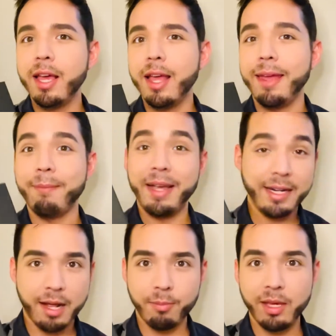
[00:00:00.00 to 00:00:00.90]
it might
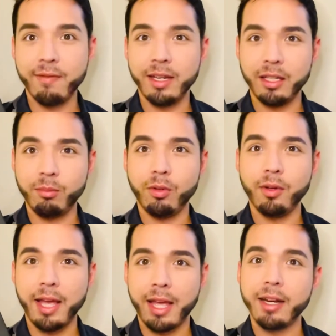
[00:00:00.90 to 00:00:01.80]
not be available,
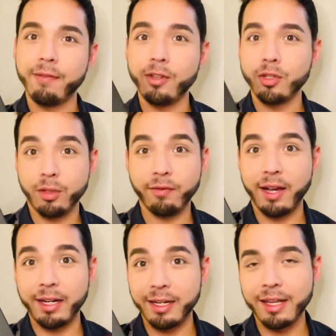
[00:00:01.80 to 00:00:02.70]
and if you do
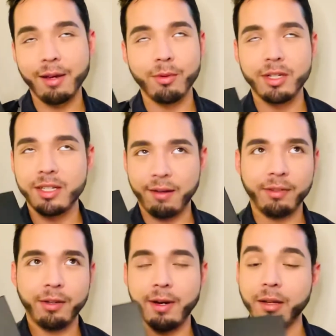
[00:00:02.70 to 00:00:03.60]
find it, I would
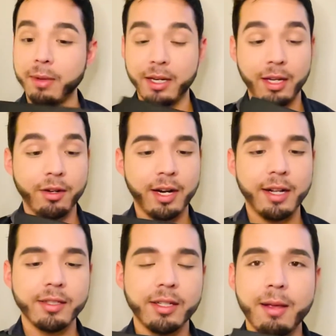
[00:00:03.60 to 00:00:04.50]
definitely recommend to get your
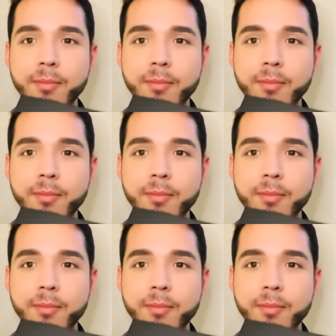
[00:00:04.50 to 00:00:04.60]
hands on it.